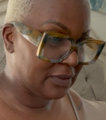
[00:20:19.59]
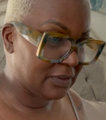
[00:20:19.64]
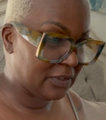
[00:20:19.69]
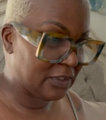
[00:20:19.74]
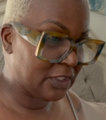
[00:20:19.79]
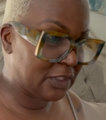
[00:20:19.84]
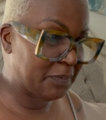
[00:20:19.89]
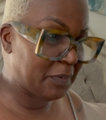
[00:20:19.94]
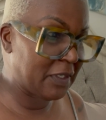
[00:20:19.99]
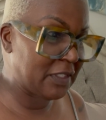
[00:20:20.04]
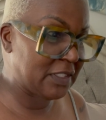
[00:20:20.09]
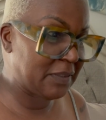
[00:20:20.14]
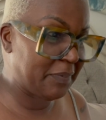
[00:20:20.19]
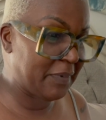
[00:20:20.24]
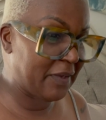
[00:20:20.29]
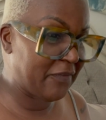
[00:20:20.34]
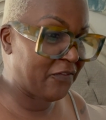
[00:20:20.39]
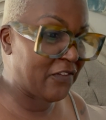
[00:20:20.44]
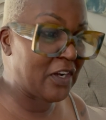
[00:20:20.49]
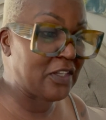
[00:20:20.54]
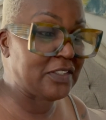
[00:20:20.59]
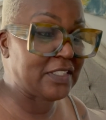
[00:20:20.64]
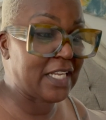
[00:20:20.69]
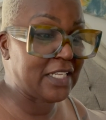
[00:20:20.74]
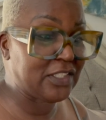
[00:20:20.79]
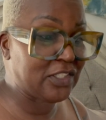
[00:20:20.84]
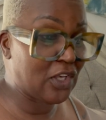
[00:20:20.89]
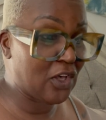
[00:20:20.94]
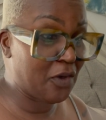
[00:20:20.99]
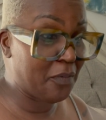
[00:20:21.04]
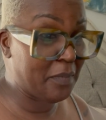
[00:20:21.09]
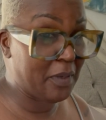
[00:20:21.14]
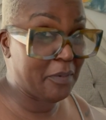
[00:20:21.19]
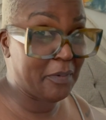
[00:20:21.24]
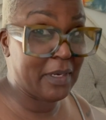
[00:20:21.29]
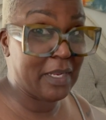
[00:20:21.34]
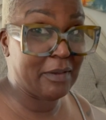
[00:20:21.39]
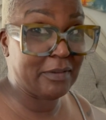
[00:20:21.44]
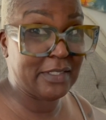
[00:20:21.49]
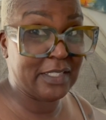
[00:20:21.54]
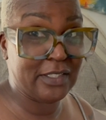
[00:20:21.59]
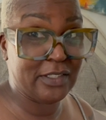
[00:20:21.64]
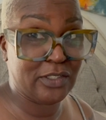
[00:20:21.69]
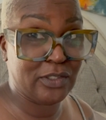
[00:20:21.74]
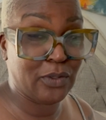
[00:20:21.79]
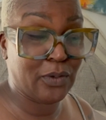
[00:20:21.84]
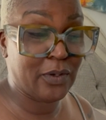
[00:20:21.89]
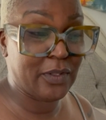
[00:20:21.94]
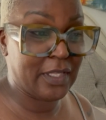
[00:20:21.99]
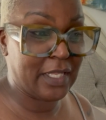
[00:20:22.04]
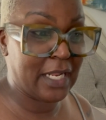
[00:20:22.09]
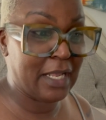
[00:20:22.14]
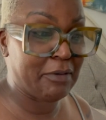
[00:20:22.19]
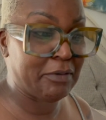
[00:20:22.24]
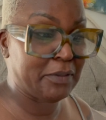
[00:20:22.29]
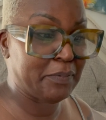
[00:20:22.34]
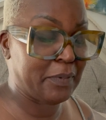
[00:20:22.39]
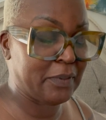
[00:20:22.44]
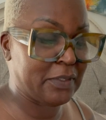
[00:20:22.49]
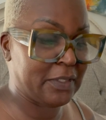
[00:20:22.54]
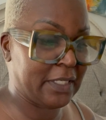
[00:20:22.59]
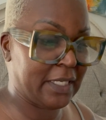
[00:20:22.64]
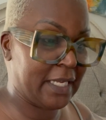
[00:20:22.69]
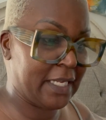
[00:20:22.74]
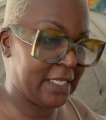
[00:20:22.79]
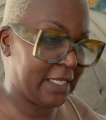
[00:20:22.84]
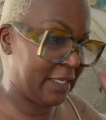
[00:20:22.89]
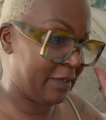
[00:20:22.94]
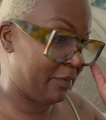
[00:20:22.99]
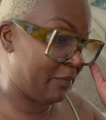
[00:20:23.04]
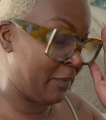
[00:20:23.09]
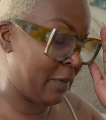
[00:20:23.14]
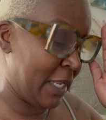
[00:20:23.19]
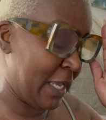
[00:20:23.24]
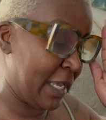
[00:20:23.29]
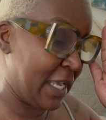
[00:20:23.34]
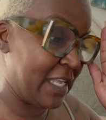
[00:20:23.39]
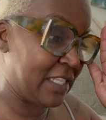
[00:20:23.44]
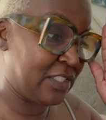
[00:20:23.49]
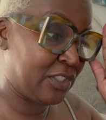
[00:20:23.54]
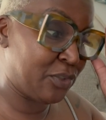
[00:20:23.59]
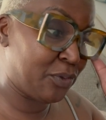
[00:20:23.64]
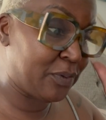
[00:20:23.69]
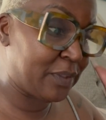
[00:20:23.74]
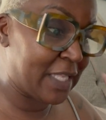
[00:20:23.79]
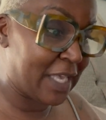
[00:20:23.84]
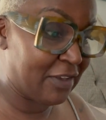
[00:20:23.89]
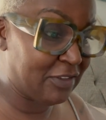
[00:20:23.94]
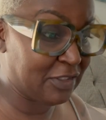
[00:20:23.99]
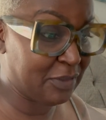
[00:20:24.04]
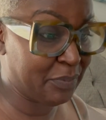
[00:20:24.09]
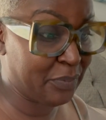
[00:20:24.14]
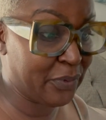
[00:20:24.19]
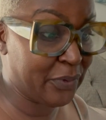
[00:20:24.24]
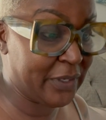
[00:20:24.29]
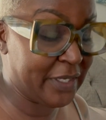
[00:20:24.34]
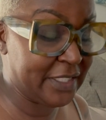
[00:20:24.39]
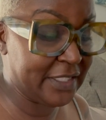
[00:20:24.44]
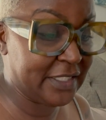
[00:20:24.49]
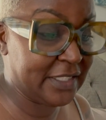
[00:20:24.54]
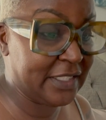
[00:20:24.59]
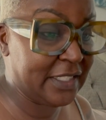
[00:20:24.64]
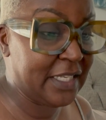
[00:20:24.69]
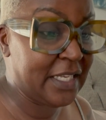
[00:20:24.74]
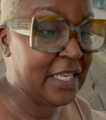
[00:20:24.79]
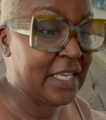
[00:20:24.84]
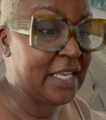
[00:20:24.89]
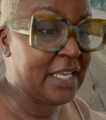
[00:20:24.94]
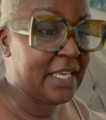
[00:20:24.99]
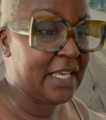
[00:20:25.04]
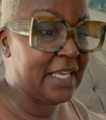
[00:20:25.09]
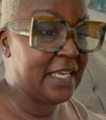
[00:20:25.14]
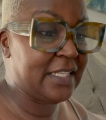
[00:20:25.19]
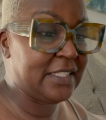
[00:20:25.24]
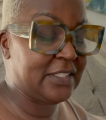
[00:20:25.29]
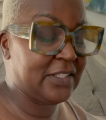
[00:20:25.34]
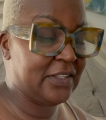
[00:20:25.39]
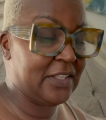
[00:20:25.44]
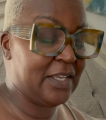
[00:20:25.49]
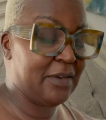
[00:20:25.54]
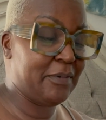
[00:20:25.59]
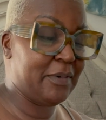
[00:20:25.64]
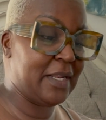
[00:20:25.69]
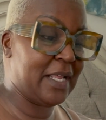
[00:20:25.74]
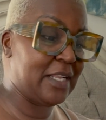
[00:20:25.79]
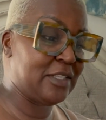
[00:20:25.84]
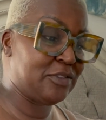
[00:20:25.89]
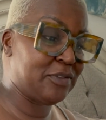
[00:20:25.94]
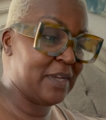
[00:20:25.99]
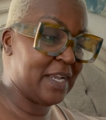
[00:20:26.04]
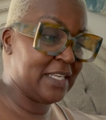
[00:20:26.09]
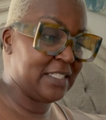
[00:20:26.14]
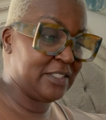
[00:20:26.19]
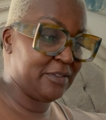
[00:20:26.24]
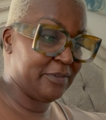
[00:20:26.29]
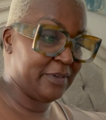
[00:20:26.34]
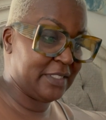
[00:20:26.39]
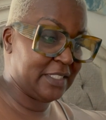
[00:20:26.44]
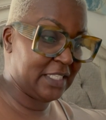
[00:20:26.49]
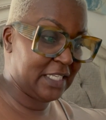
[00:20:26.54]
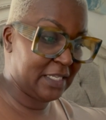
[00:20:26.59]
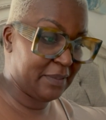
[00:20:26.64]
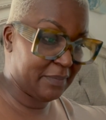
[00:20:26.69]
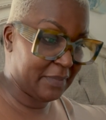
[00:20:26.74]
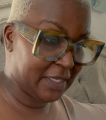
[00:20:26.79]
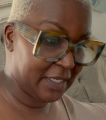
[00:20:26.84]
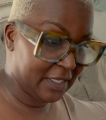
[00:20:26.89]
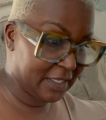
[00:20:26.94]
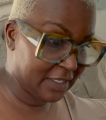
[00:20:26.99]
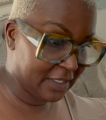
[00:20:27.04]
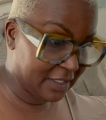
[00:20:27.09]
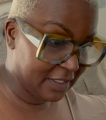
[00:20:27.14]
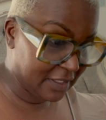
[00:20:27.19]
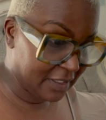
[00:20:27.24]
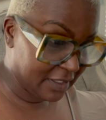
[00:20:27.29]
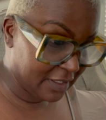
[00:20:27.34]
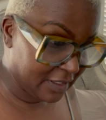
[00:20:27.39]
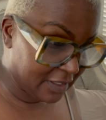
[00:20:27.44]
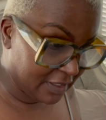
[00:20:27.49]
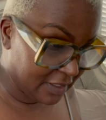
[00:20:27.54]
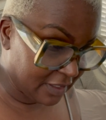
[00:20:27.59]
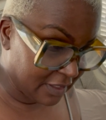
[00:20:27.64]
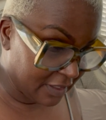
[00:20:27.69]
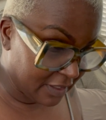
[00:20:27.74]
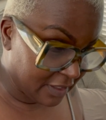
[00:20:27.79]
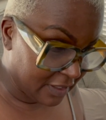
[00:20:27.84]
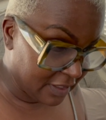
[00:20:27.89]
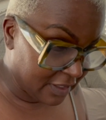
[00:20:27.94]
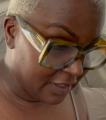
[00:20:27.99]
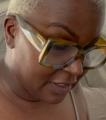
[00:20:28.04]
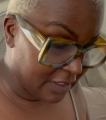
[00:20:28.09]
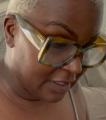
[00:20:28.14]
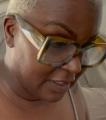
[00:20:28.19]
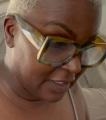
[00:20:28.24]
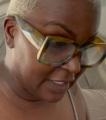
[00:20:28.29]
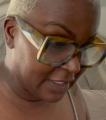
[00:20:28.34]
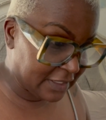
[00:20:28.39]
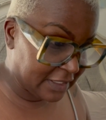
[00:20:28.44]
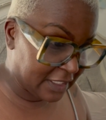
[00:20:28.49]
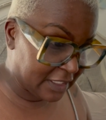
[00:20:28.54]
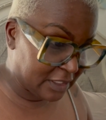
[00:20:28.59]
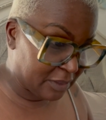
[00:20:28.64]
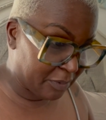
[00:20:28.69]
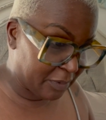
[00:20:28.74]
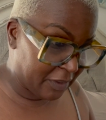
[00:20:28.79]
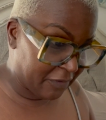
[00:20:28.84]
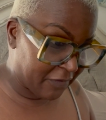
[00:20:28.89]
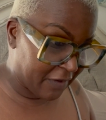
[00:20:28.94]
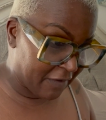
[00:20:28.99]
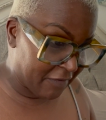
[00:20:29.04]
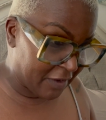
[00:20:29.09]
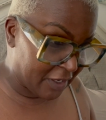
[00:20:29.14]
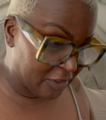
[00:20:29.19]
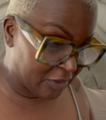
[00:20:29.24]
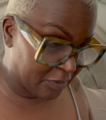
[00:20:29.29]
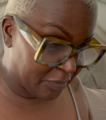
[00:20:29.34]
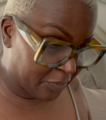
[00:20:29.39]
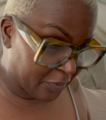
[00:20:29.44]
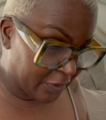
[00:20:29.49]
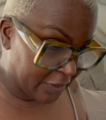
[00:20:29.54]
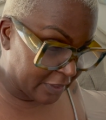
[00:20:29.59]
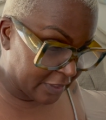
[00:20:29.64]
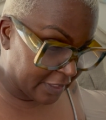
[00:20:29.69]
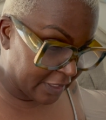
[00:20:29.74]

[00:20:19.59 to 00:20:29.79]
You're supposed to be, first they told me when I was in store that I was supposed to get it when I got 2,000 points. And so then when I tried to redeem it, they said 2,500 points.